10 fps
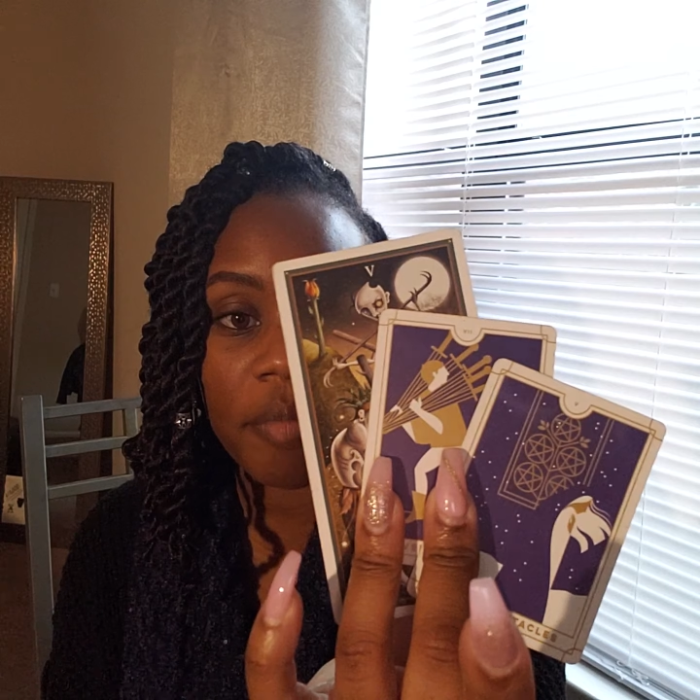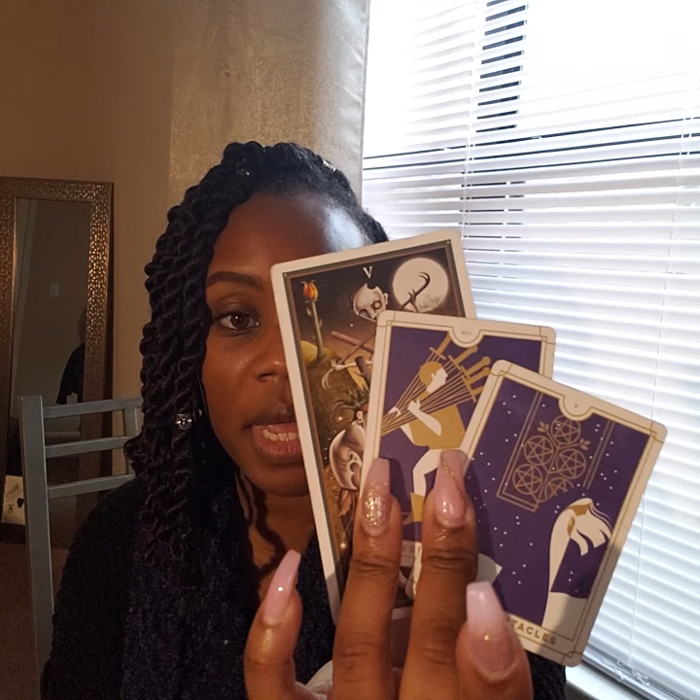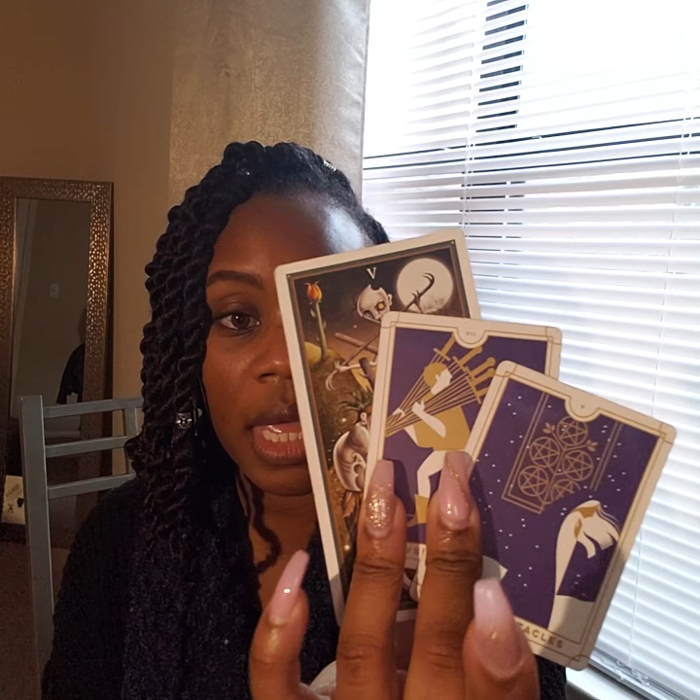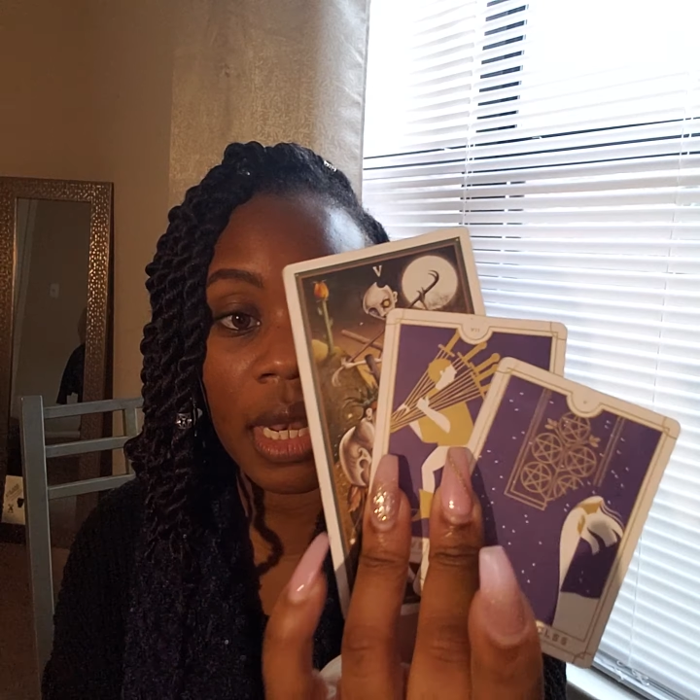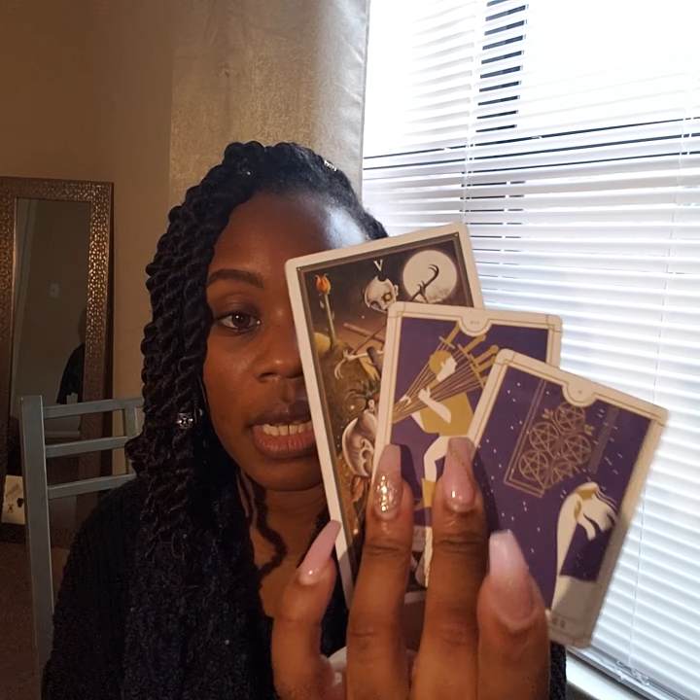
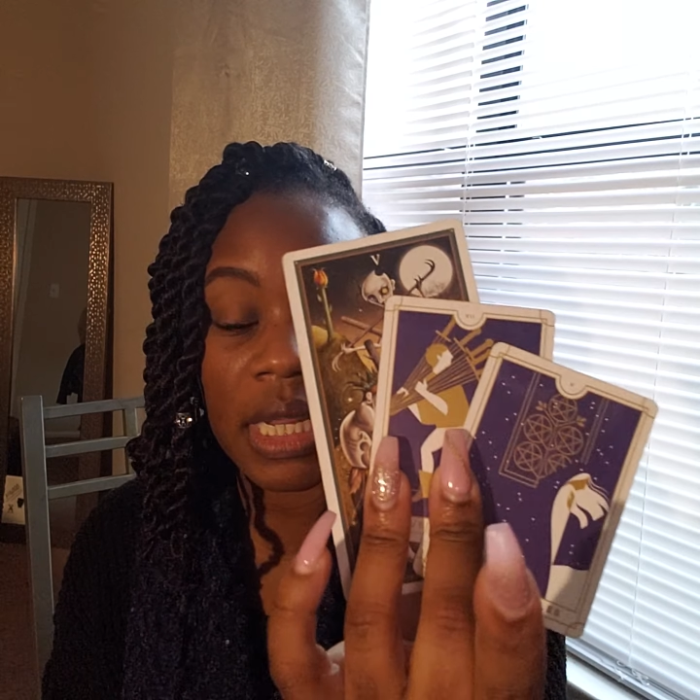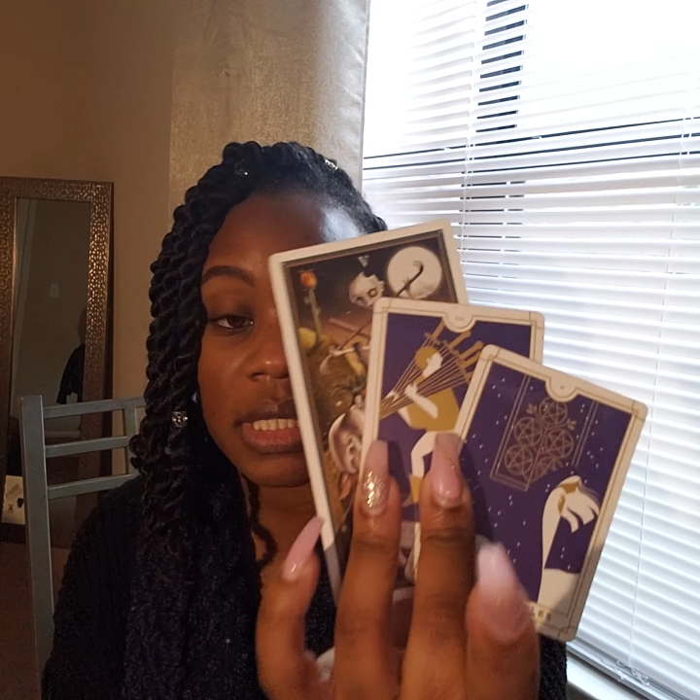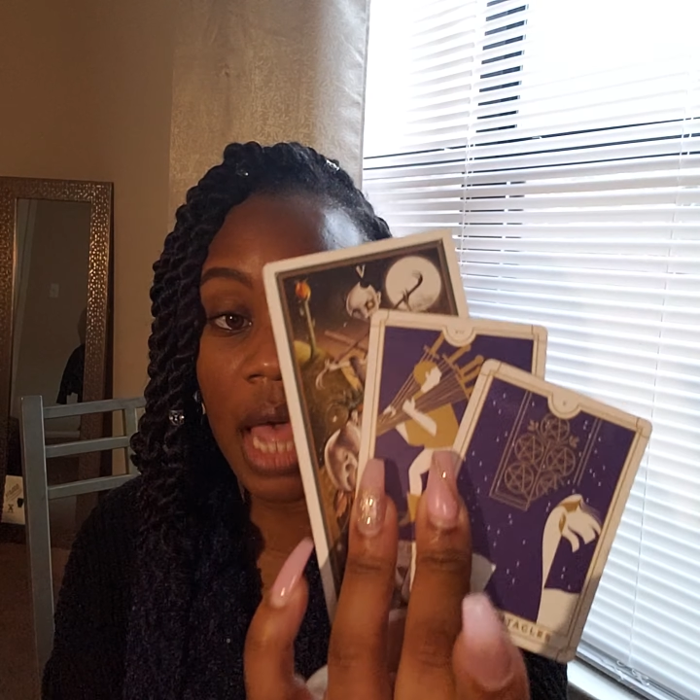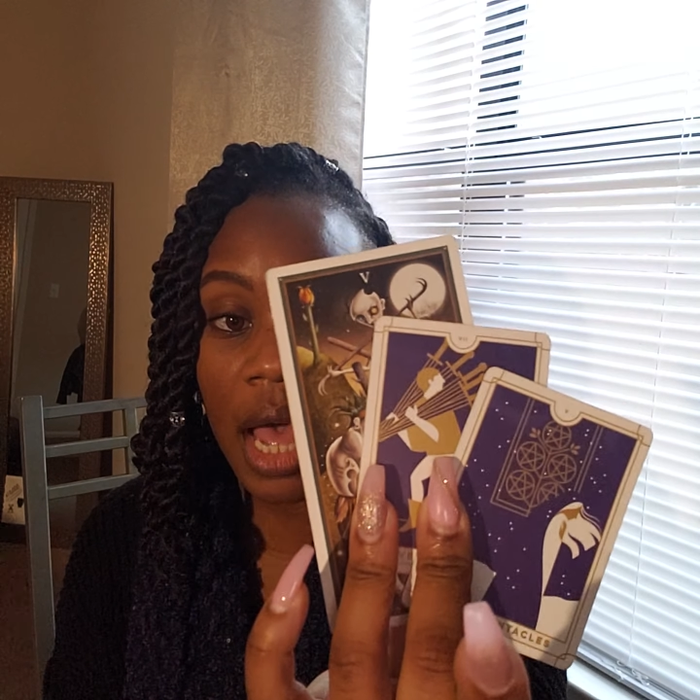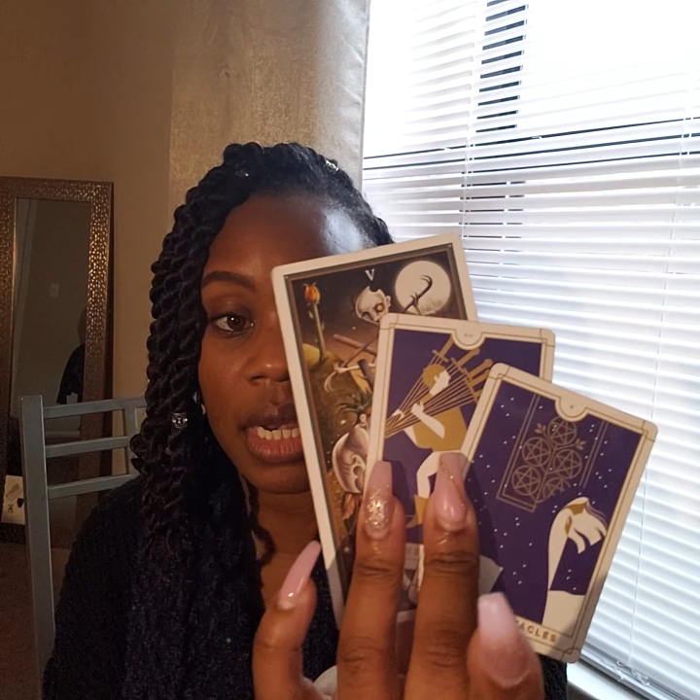been
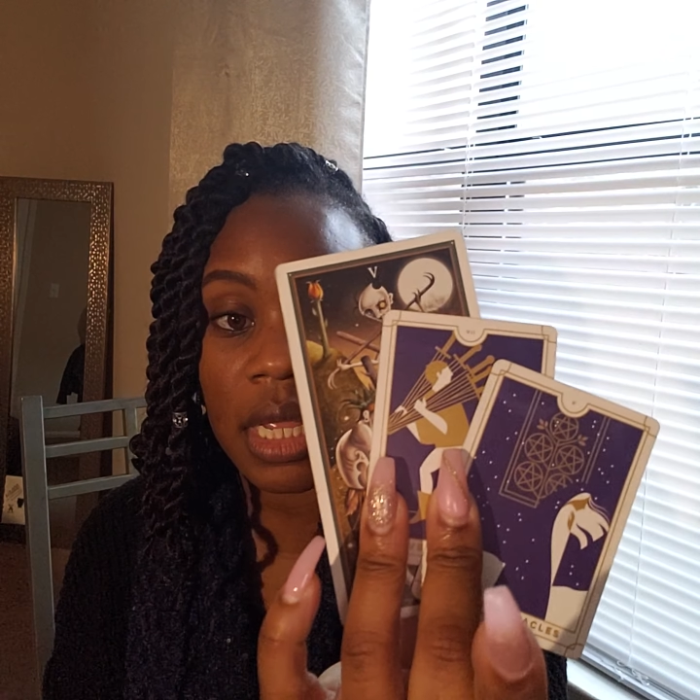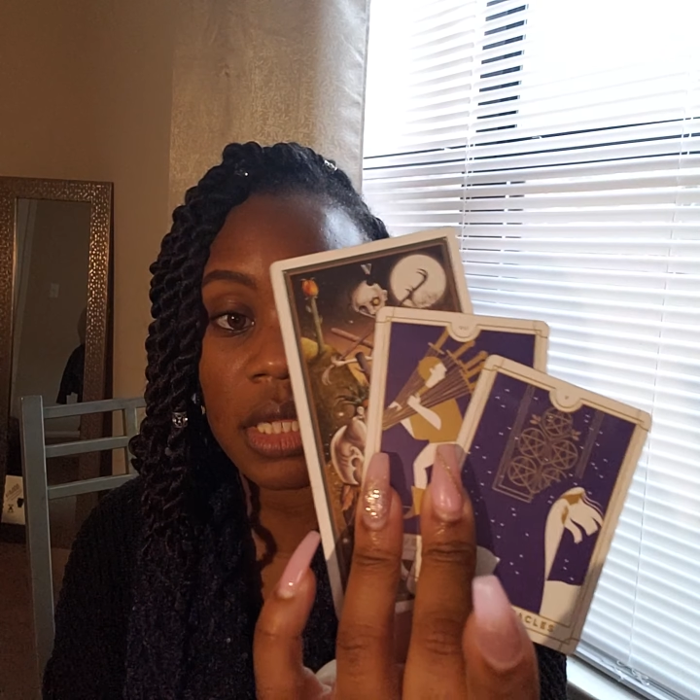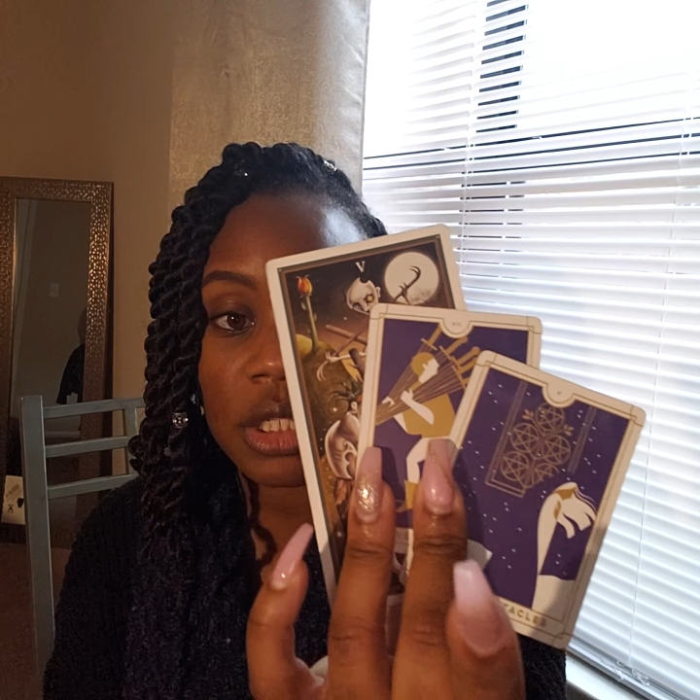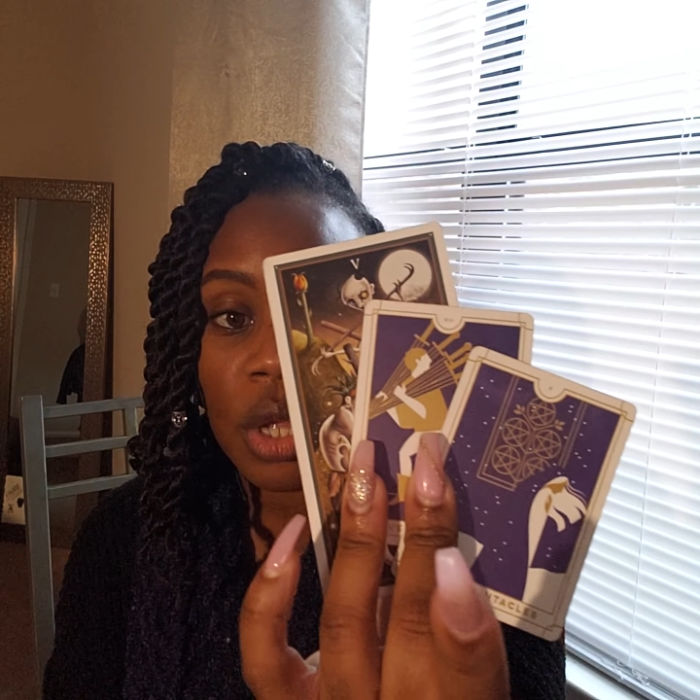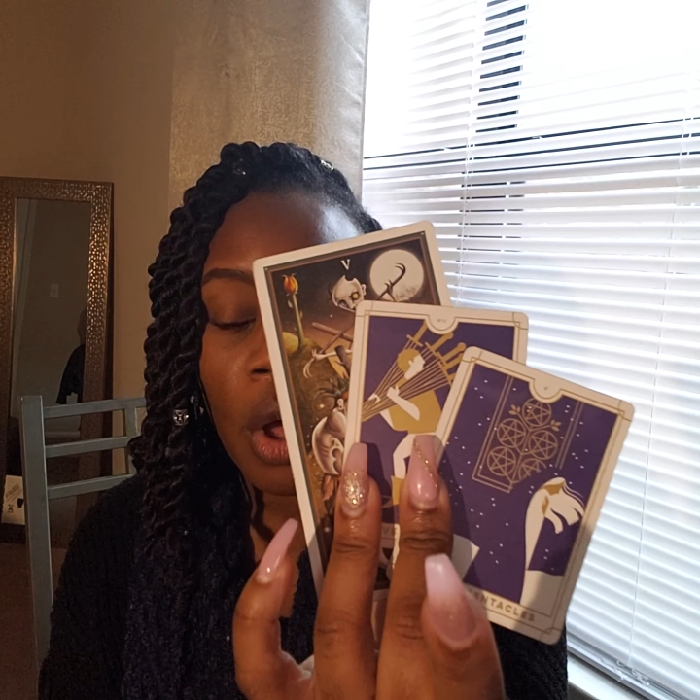
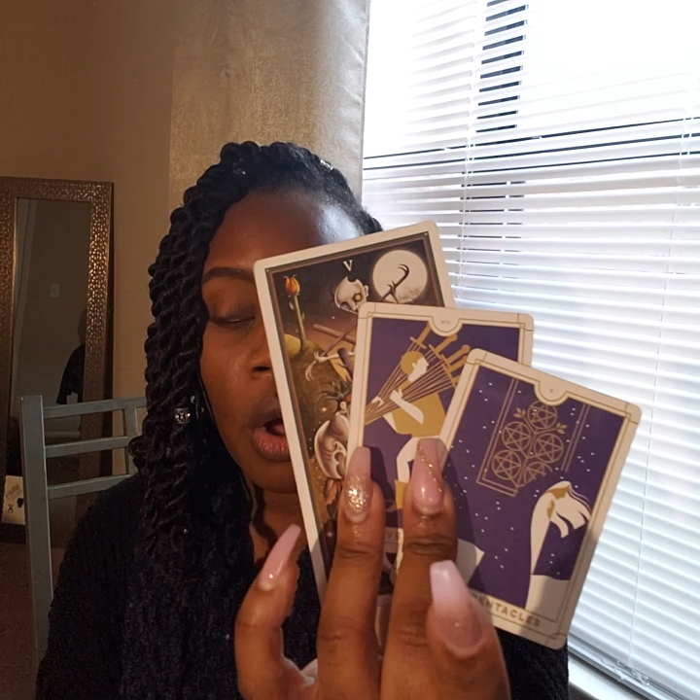dishonest,